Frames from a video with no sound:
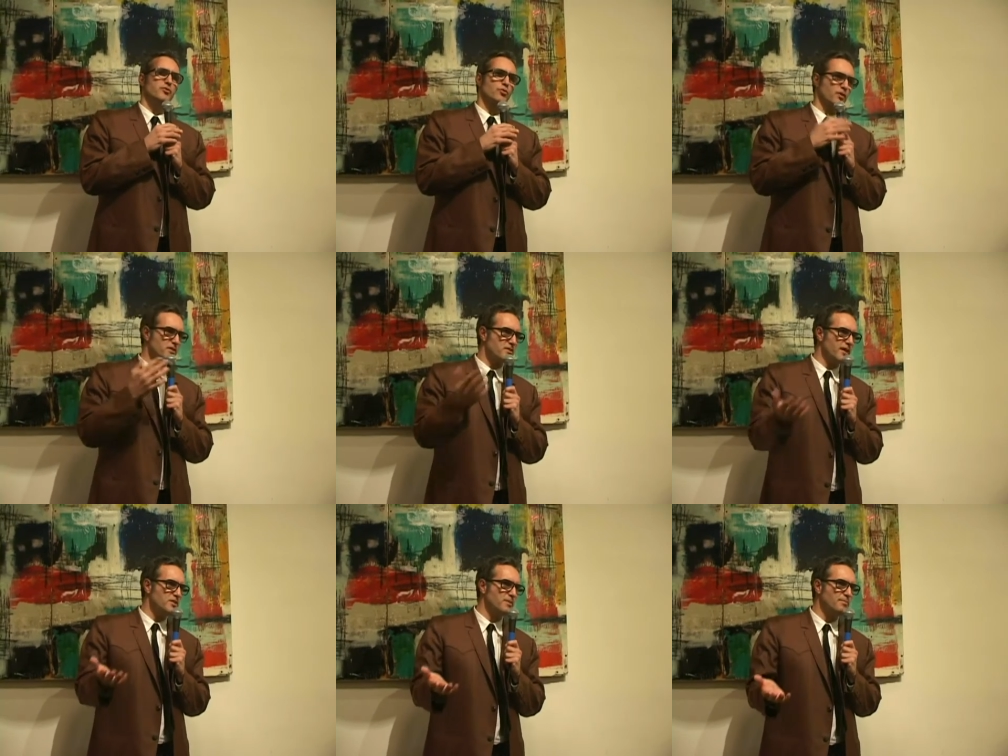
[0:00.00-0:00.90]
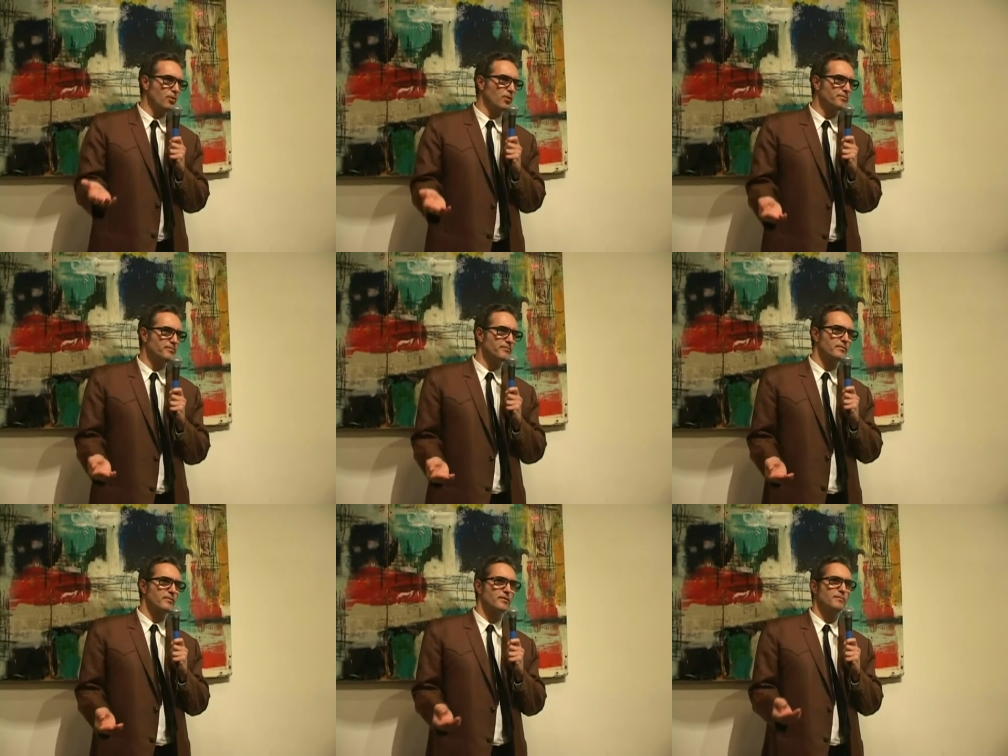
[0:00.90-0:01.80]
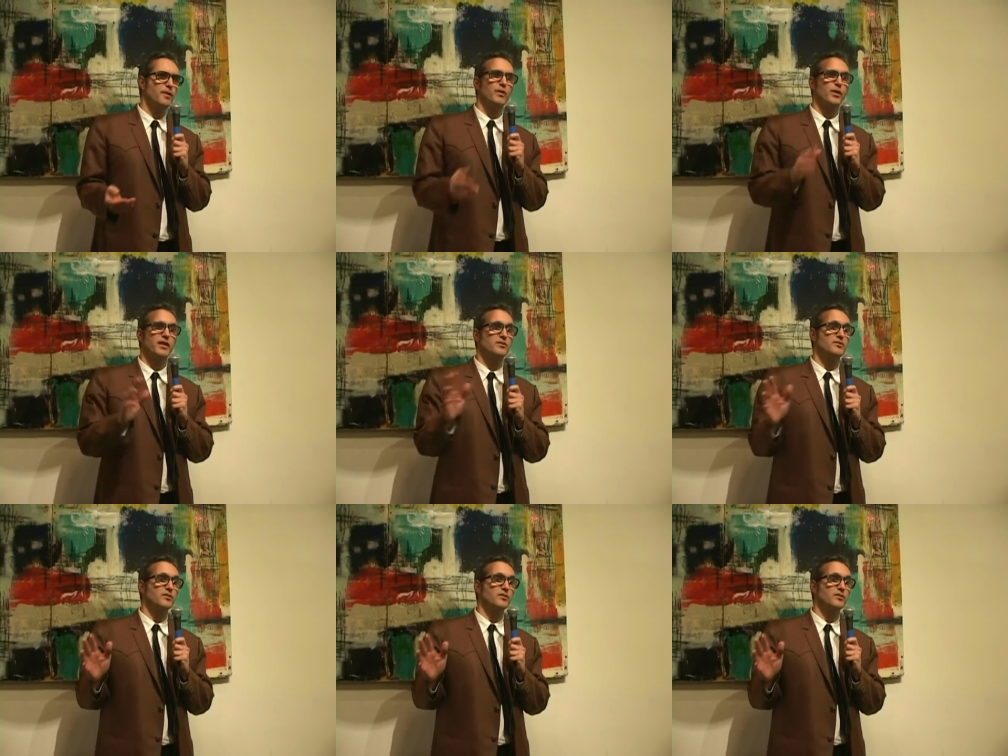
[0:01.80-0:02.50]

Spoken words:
criticize people, by the way, that's